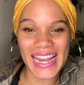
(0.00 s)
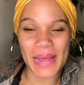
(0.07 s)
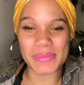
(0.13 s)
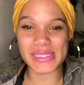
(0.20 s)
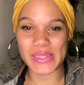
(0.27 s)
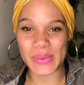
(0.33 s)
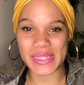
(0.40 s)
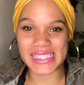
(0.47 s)
I'm
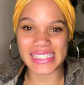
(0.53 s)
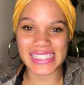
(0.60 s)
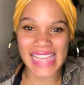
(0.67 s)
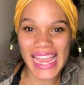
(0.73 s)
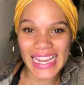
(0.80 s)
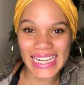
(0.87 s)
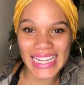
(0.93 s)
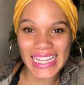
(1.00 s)
so
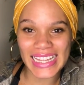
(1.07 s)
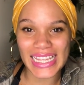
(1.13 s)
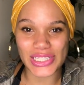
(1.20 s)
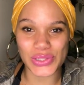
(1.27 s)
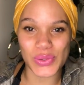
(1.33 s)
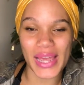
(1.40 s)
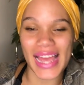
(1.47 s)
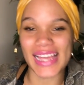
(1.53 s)
excited that
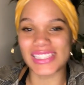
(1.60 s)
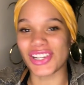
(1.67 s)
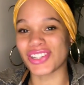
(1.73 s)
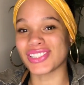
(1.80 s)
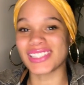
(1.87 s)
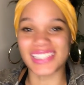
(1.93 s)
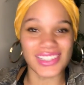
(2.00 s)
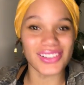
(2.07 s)
you guys are
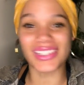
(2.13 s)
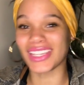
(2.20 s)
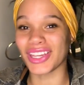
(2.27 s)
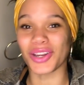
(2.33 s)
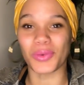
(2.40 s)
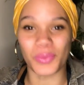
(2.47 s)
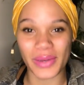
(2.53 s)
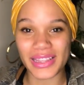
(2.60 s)
still
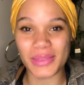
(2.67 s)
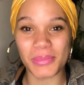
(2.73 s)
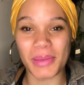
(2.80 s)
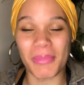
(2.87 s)
here with me,